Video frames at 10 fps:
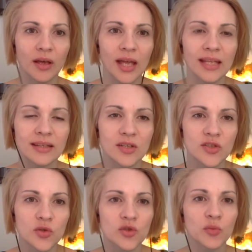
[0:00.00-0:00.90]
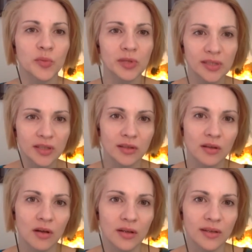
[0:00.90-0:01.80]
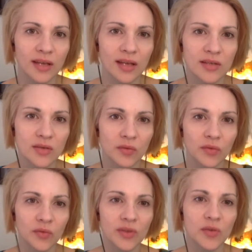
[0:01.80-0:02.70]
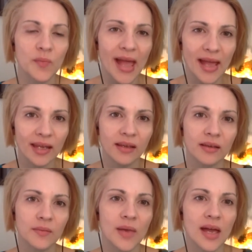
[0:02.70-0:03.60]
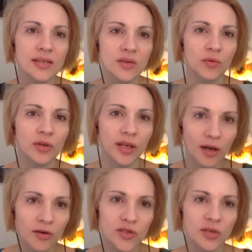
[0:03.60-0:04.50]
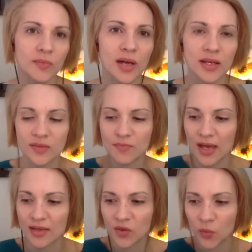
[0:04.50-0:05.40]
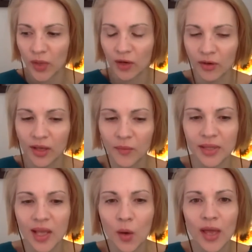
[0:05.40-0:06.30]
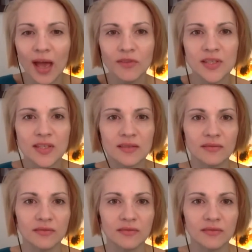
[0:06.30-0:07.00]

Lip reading: and there's also political context of either banning mask or encouraging mask wearing. But now we have this